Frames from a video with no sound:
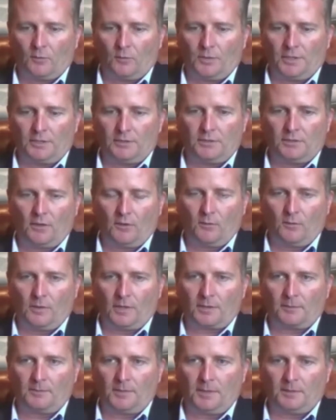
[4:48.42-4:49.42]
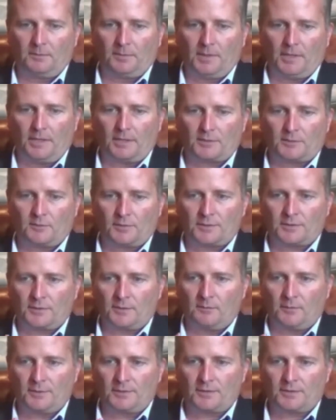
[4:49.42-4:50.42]
We don't want to be a place where
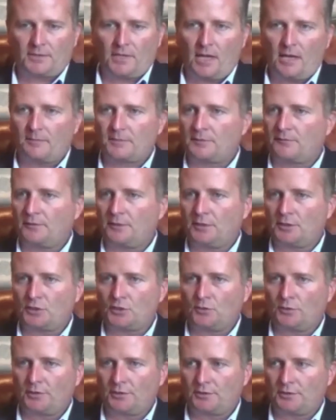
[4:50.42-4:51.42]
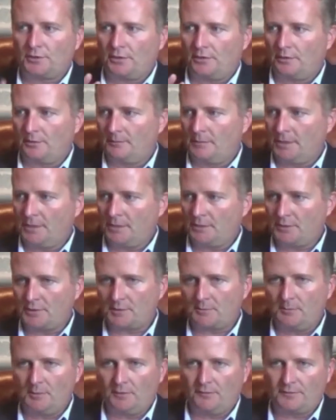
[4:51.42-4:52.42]
someone stops for a short term and then
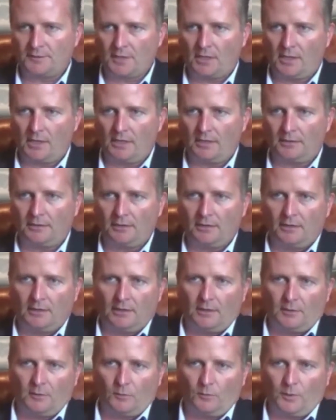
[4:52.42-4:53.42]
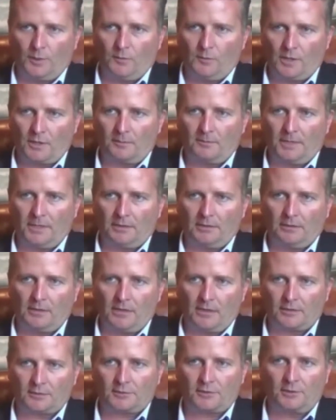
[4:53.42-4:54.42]
just moves on. We want to be a
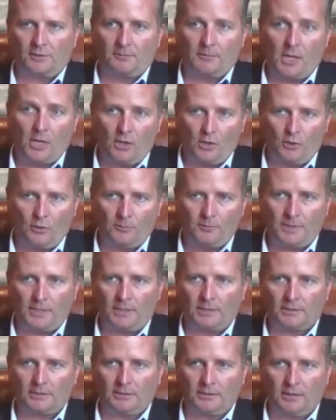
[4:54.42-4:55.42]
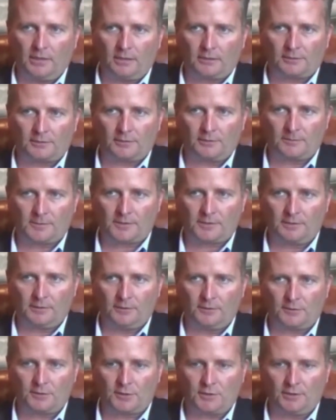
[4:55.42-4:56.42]
long-term home and a long-term
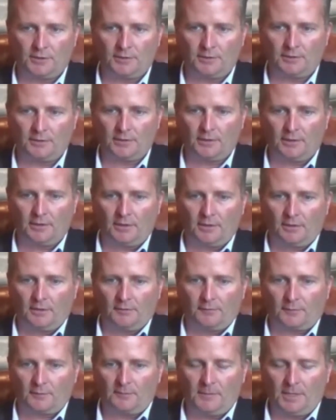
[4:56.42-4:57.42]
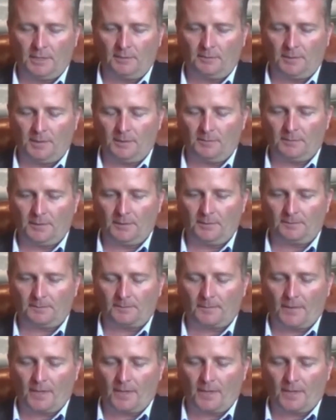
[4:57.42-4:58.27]
solution for many people.